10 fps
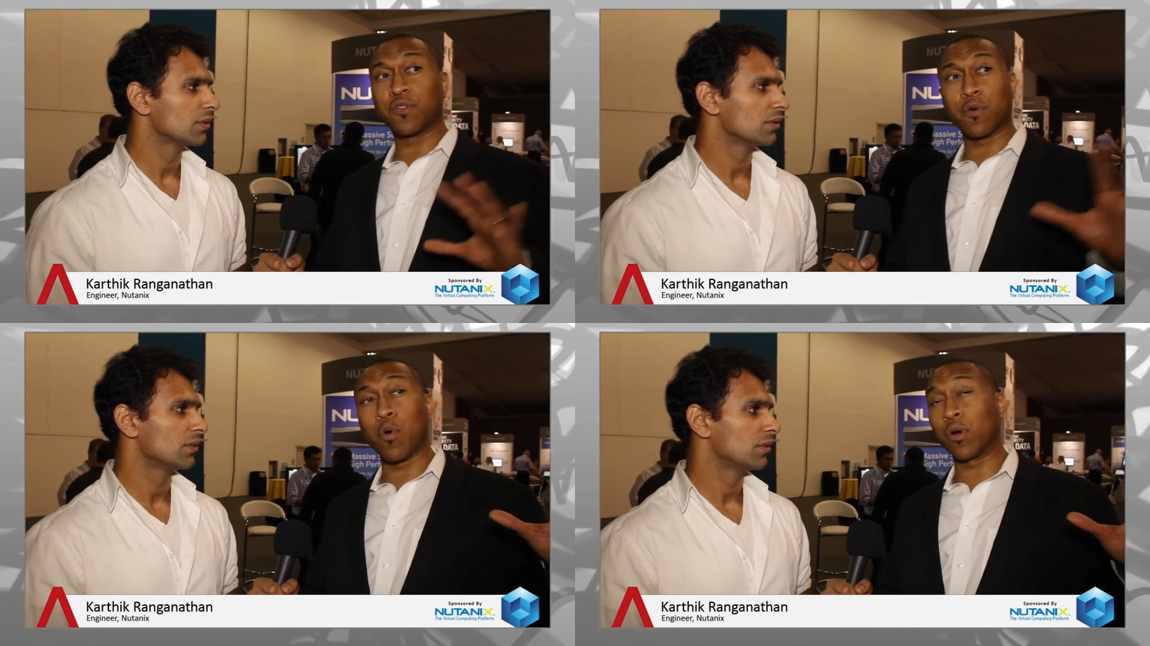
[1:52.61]

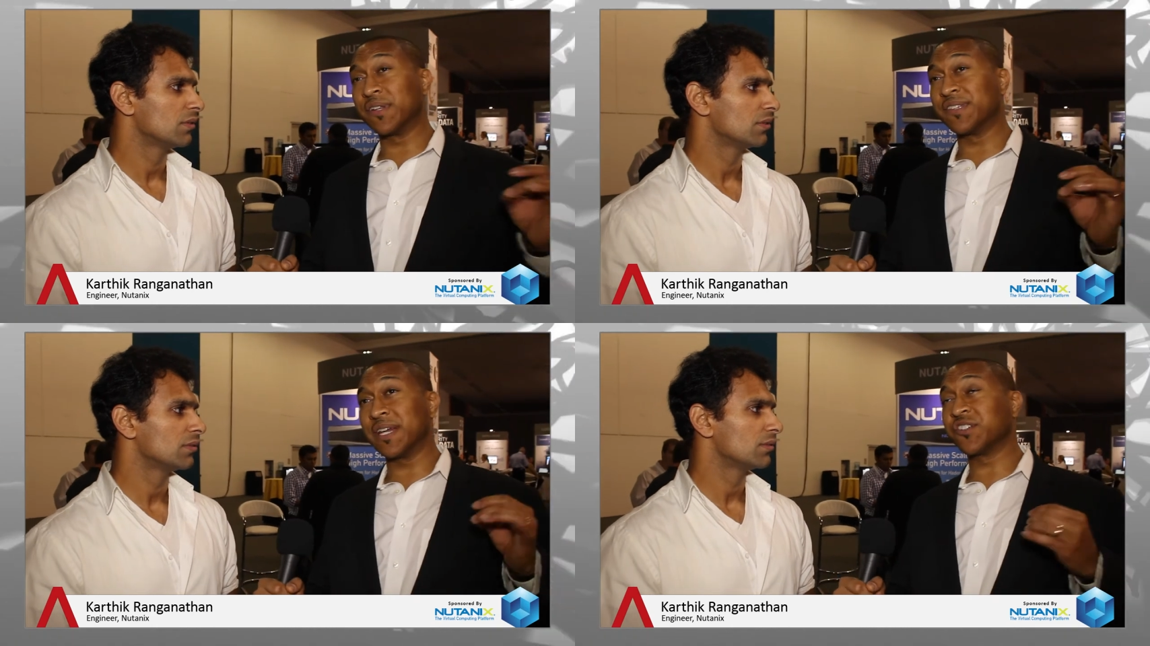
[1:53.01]
Speaker 1: or
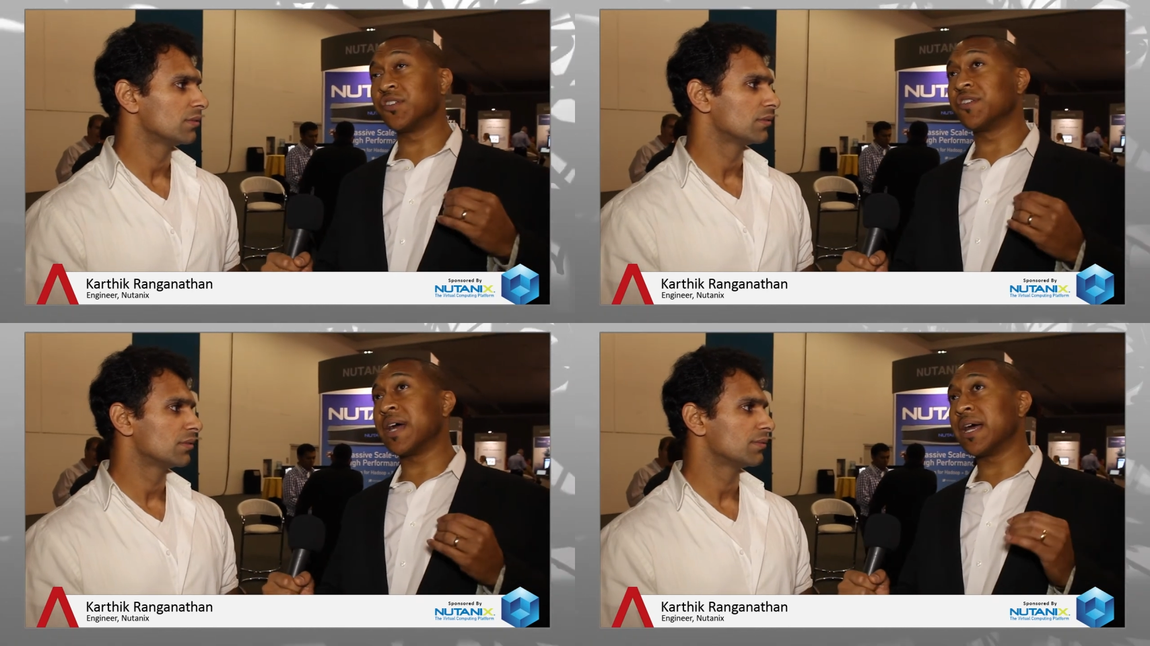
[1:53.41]

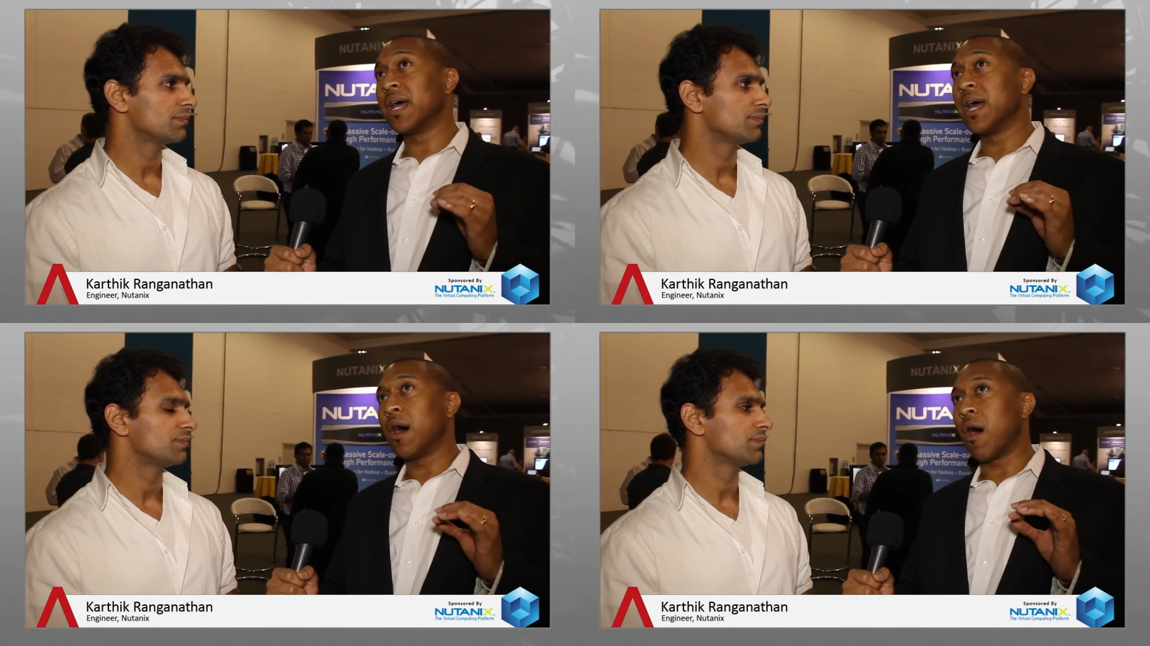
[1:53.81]
organizations that
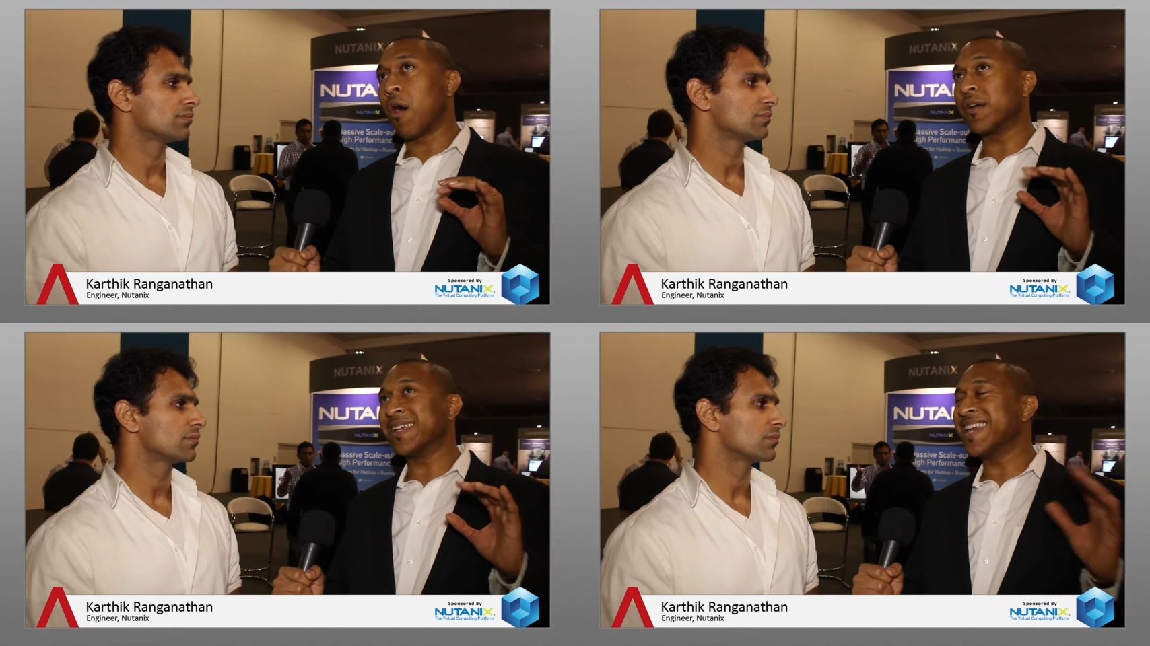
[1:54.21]

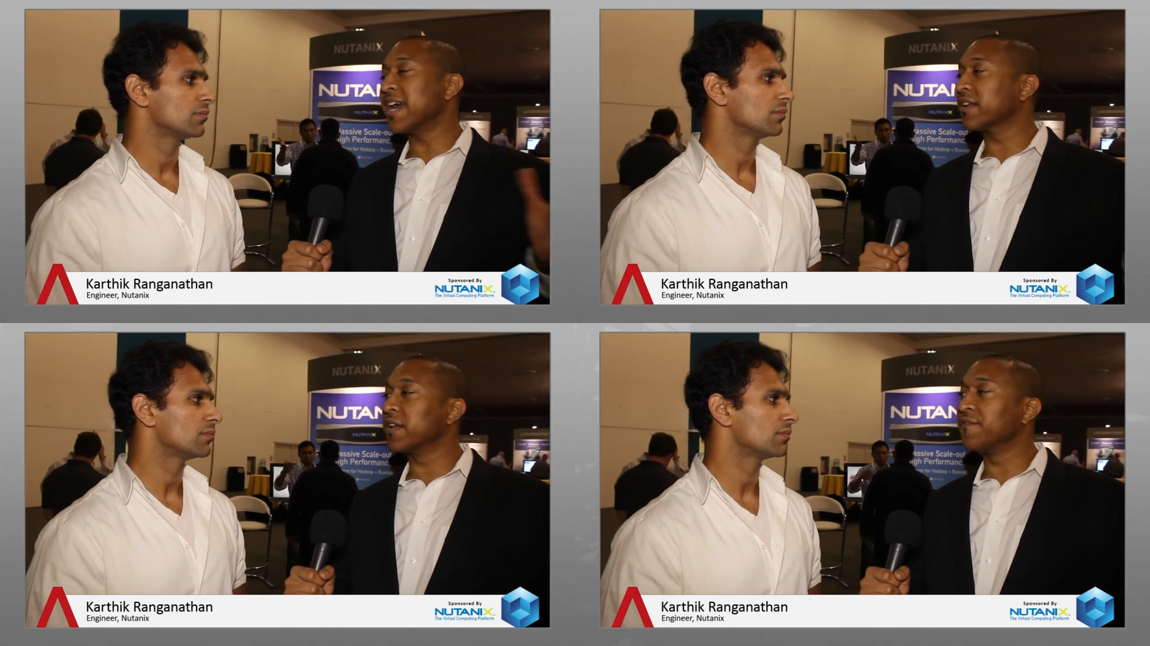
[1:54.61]
aren't
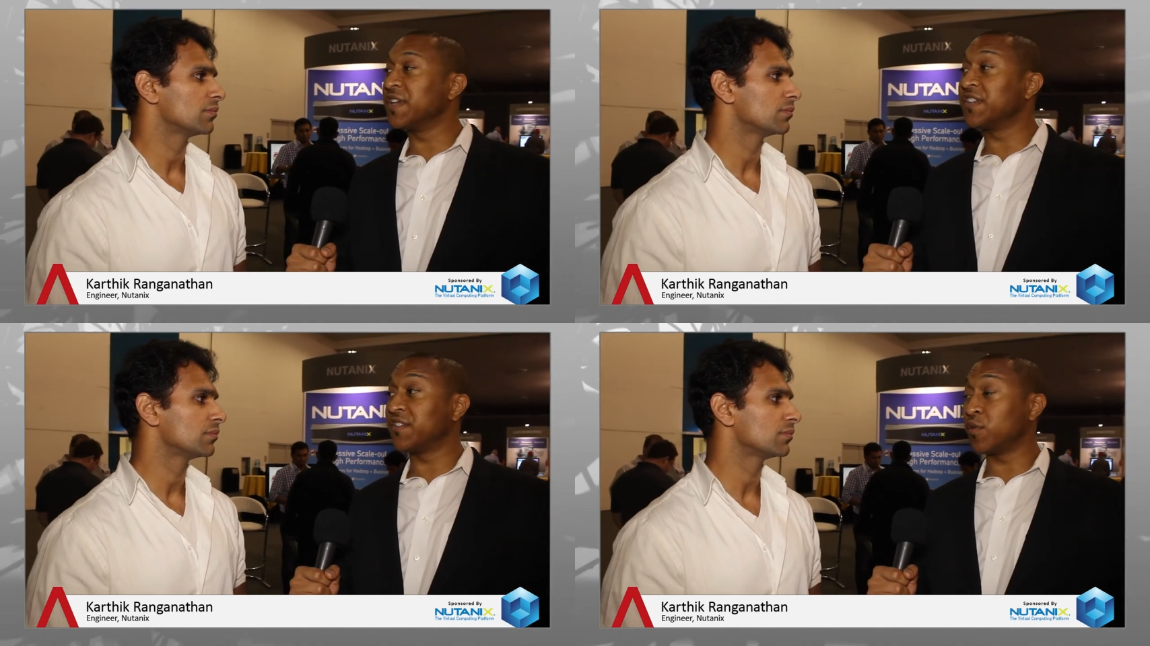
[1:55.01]
yet
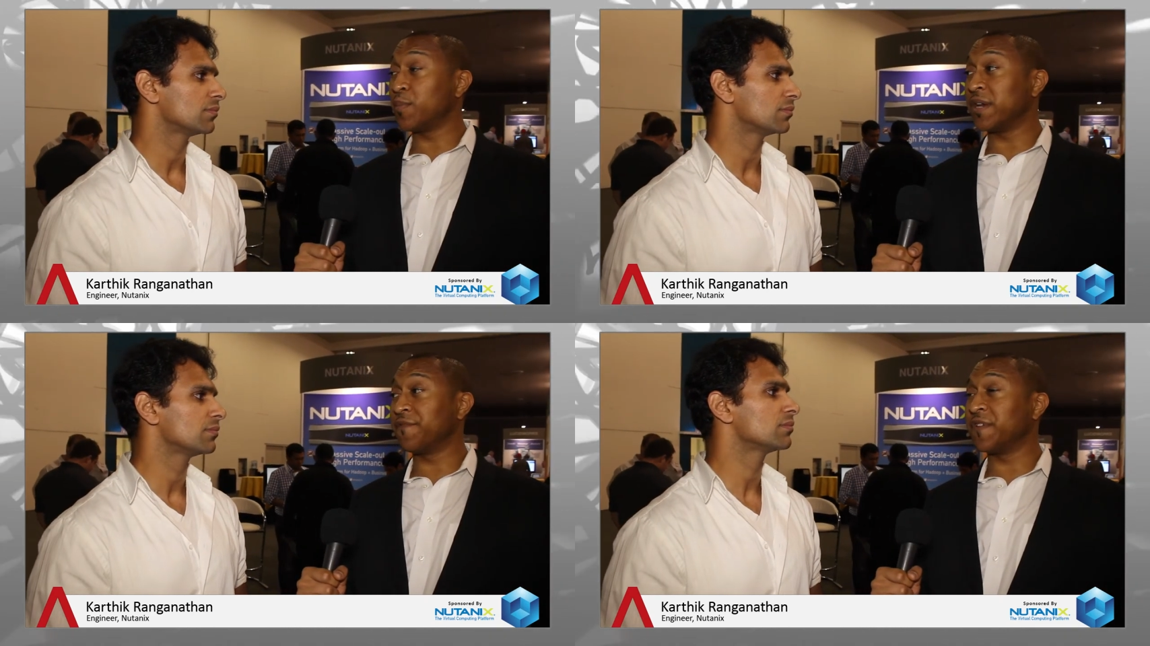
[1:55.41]
convinced of the
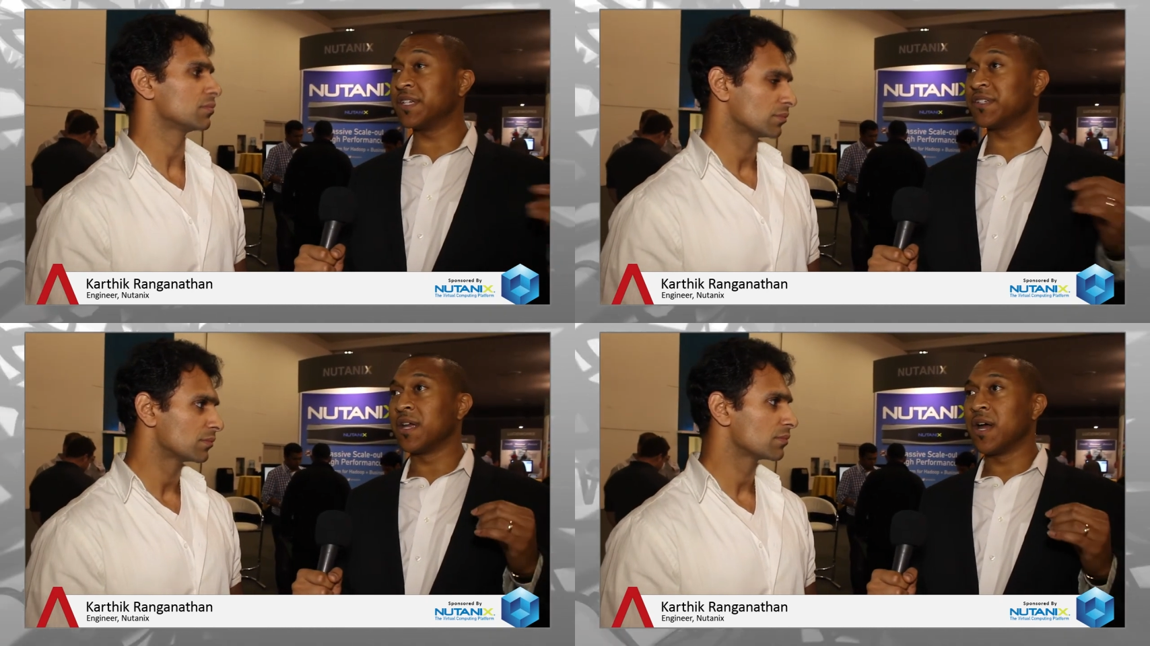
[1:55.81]

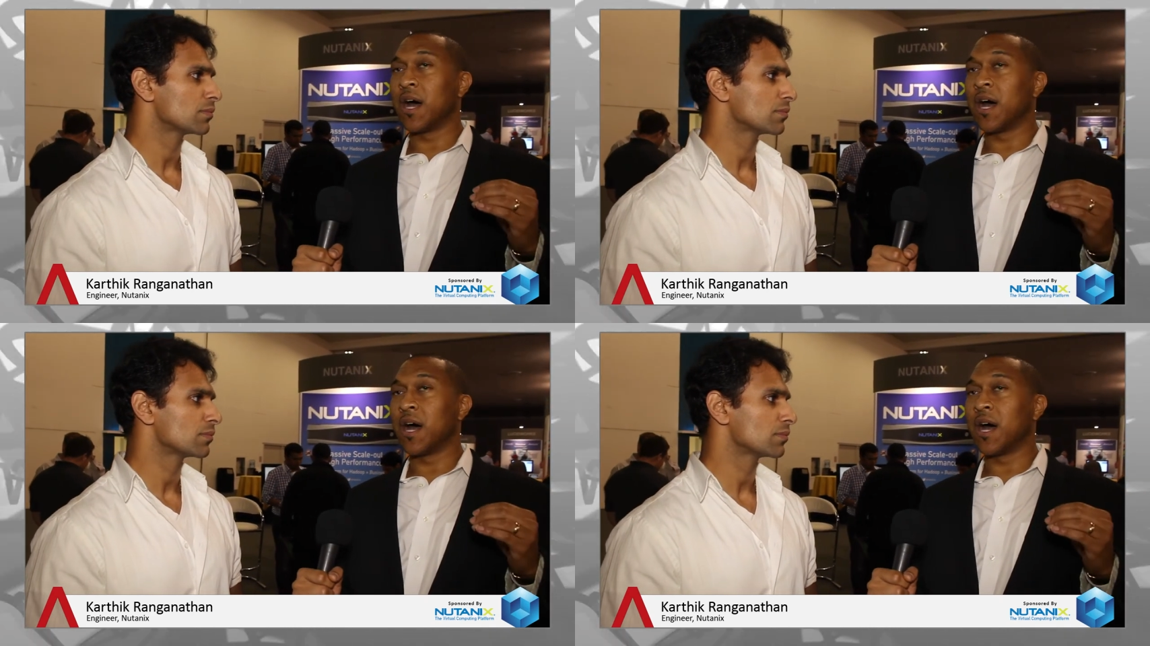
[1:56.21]
benefits,